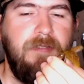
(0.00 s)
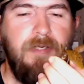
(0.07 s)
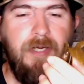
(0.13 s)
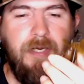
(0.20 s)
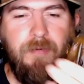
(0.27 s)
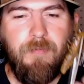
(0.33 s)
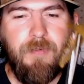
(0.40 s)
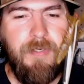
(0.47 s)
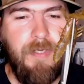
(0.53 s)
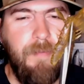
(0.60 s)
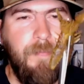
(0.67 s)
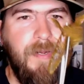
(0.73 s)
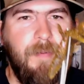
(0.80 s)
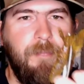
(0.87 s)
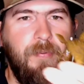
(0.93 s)
I'm going to cut
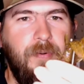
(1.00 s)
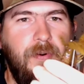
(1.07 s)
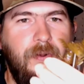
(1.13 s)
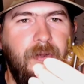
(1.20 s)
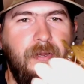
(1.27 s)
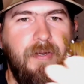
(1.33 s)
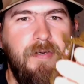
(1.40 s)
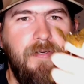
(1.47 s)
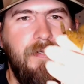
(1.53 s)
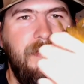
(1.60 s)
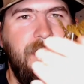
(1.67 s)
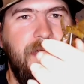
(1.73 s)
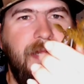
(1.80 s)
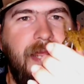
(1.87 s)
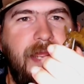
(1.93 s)
my prawn
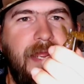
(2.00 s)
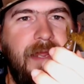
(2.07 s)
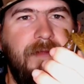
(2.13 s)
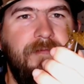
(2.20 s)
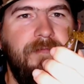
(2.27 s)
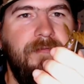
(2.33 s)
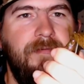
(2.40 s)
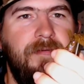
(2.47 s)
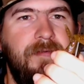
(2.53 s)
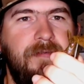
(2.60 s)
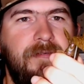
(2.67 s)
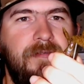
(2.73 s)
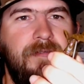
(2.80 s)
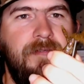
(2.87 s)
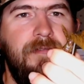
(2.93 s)
in half.
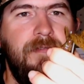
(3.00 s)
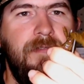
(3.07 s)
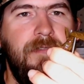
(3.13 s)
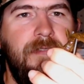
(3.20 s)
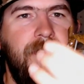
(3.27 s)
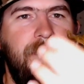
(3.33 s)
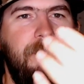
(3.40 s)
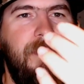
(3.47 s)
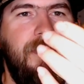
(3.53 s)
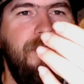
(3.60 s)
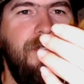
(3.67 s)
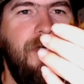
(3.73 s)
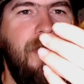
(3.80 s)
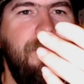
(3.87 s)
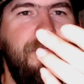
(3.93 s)
Make a
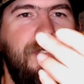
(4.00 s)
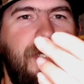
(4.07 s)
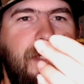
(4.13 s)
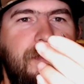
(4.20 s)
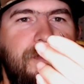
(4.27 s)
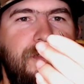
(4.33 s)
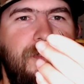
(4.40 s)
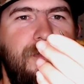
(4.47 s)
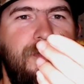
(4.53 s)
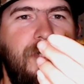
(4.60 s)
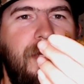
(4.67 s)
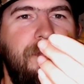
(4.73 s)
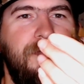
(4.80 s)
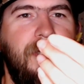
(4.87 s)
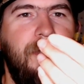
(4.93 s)
drop shot. Two
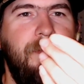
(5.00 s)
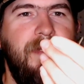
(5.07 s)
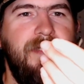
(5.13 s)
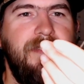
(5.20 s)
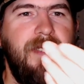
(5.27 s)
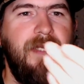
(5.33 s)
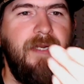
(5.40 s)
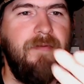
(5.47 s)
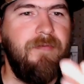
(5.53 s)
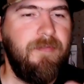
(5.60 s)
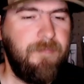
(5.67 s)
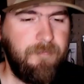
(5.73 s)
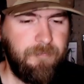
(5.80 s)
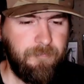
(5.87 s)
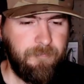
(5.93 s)
drop shot baits out of
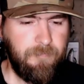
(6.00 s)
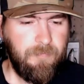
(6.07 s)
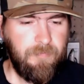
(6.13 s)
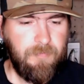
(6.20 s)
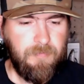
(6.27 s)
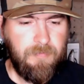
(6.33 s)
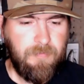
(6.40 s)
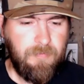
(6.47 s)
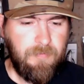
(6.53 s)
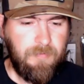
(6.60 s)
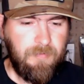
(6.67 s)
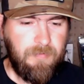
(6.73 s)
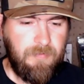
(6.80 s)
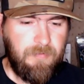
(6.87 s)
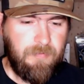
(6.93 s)
it.
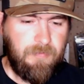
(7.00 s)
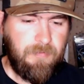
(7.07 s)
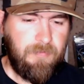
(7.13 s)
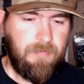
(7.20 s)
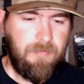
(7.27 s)
So